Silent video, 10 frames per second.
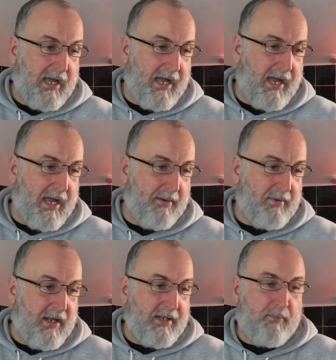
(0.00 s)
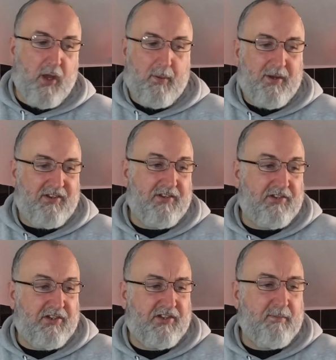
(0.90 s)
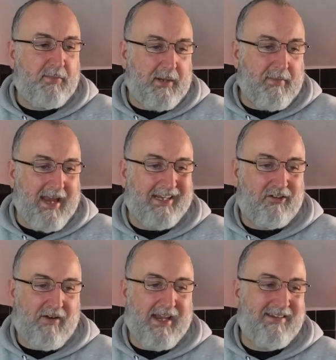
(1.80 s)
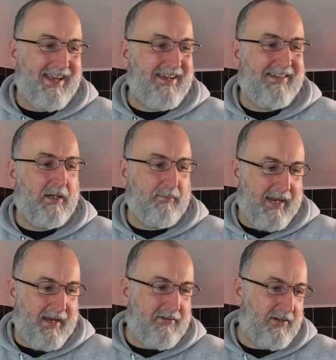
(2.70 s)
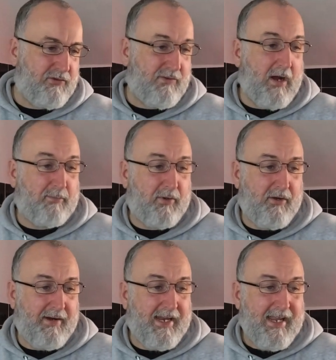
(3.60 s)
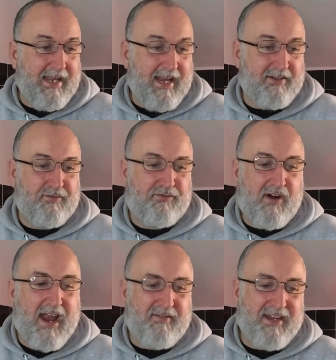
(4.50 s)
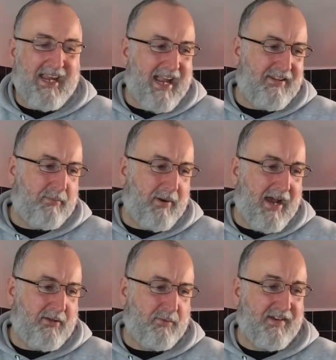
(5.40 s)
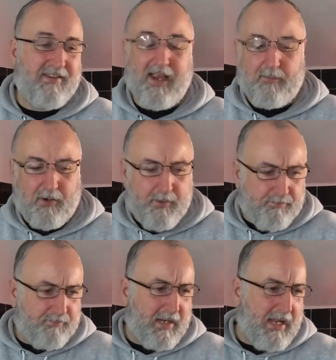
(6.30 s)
The purpose is to simply make great tasting beers. Stroud Brewery is a thriving enterprise with a tap room.